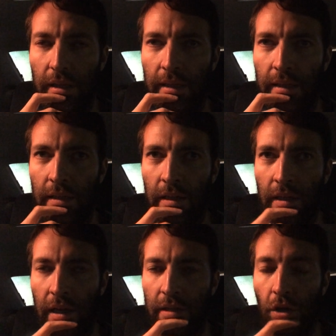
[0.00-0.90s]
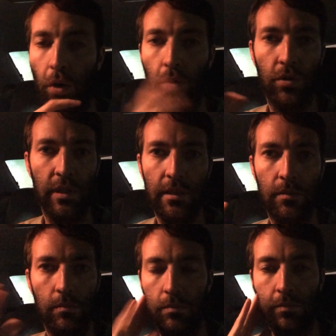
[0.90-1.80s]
And I think